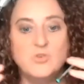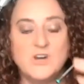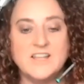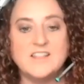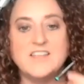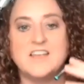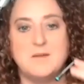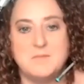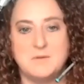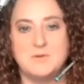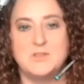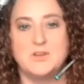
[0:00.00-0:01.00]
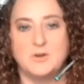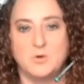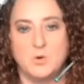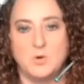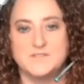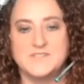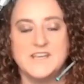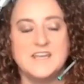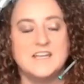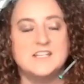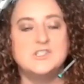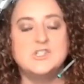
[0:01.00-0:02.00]
Really come up with your goals.
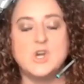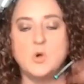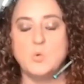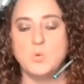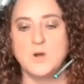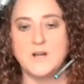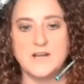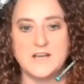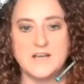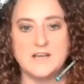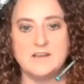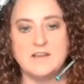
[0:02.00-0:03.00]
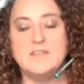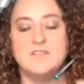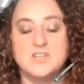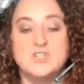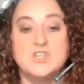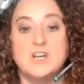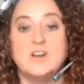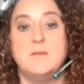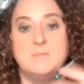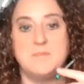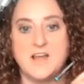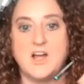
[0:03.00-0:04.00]
Don't worry this year
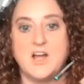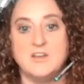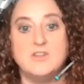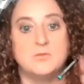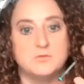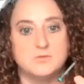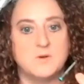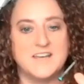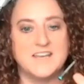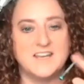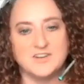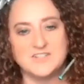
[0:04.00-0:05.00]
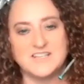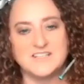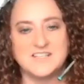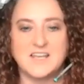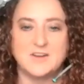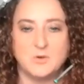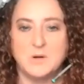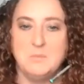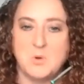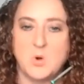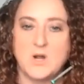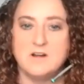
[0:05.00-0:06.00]
and beyond through 20 years, I said,
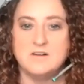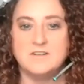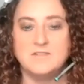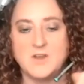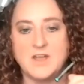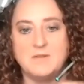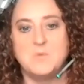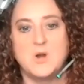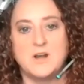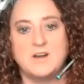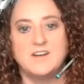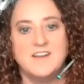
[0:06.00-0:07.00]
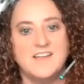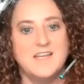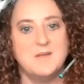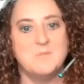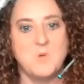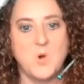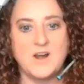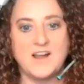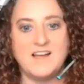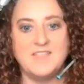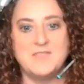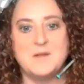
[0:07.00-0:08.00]
or more, if you have more
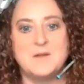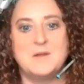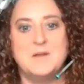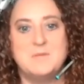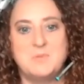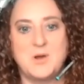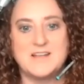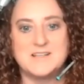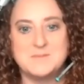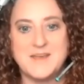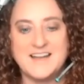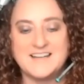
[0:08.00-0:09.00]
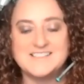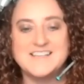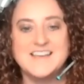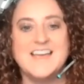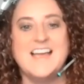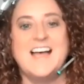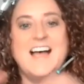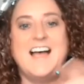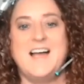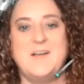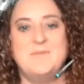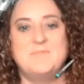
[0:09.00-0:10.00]
on the prospect.
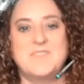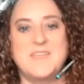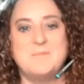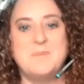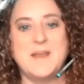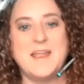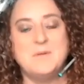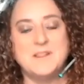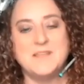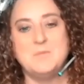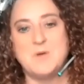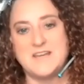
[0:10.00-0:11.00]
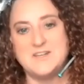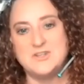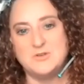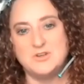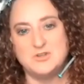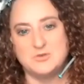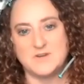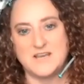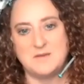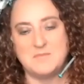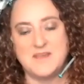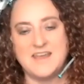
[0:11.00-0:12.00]
But I really wanted you to
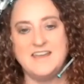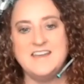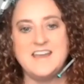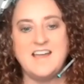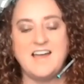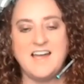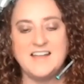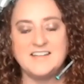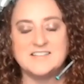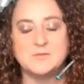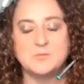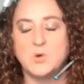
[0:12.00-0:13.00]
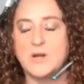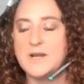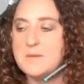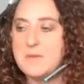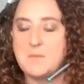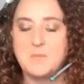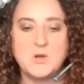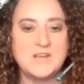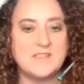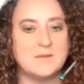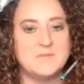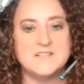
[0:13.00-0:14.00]
dream and not worry about
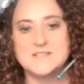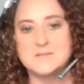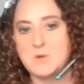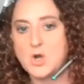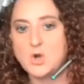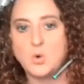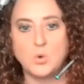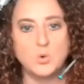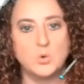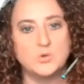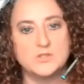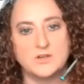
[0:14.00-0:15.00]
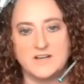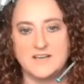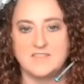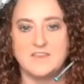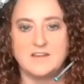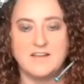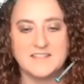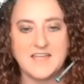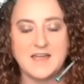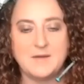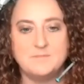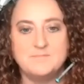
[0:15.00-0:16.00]
putting them in SMART goals or anything like
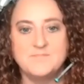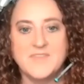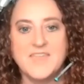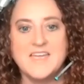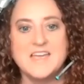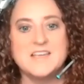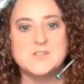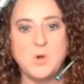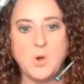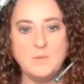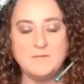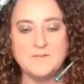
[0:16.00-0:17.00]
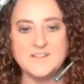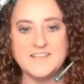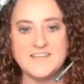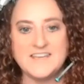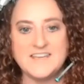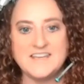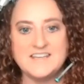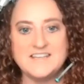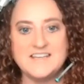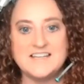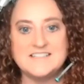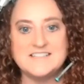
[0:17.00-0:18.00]
that. So hopefully
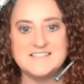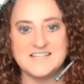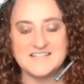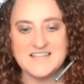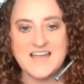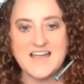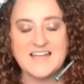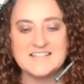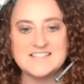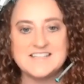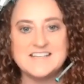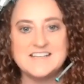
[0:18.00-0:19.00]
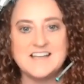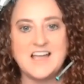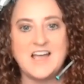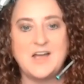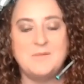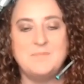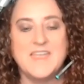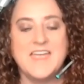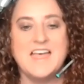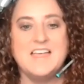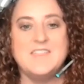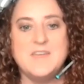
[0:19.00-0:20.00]
you did that.
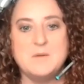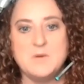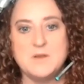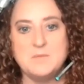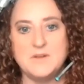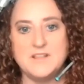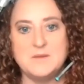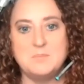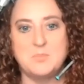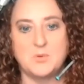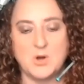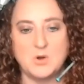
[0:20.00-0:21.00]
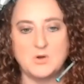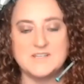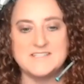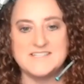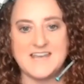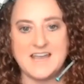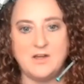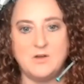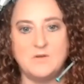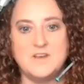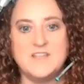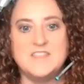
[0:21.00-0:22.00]
Then we really broke
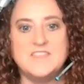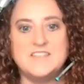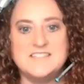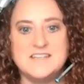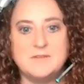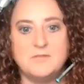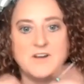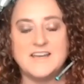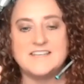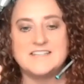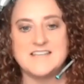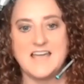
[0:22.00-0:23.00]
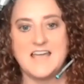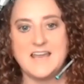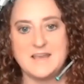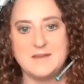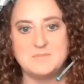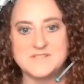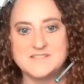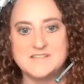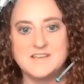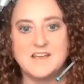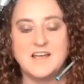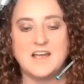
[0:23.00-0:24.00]
down the different
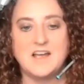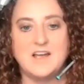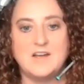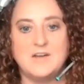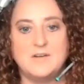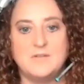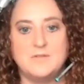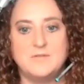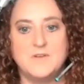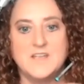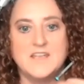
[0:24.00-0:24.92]
types of